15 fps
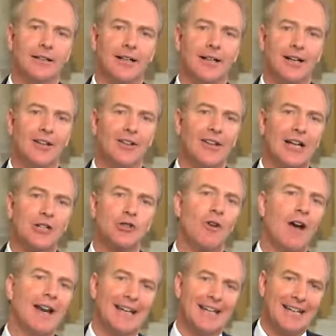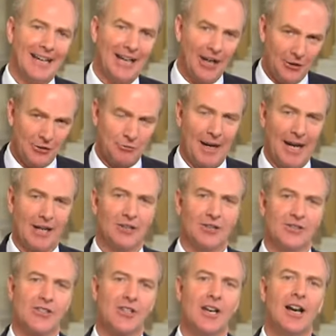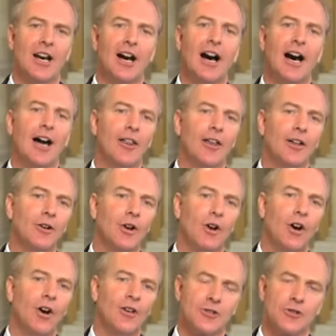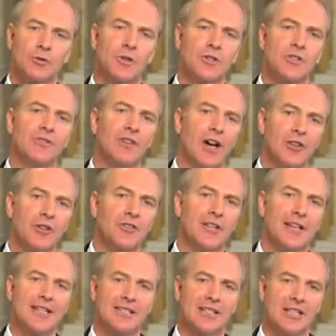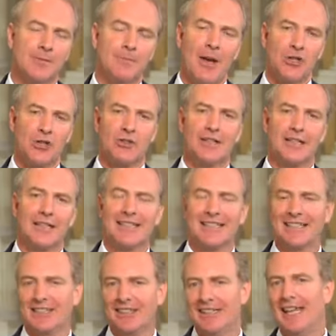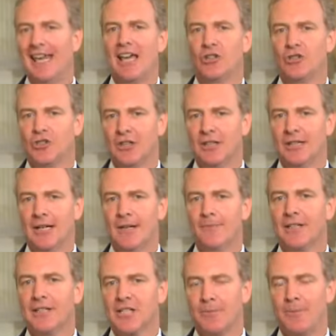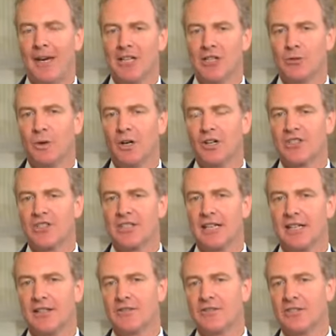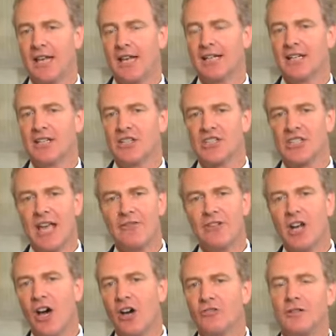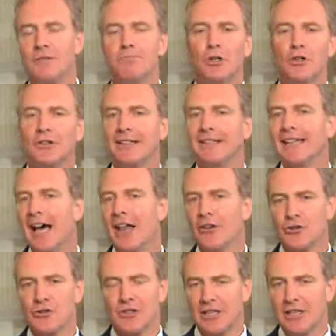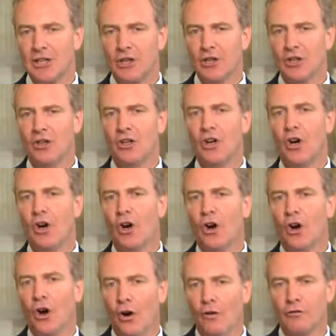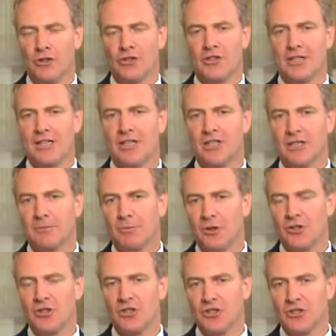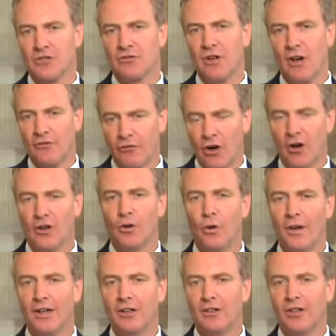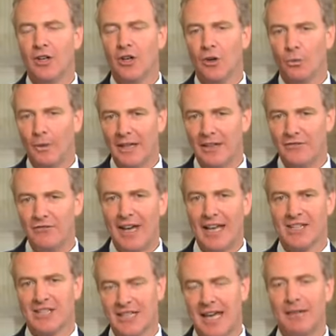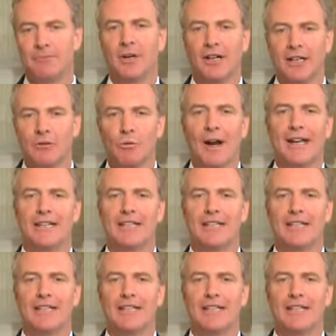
electronic health records, all sorts of other things, and especially in the clean energy space, where instead of sending $700 billion a year overseas to purchase foreign oil, we invest that money right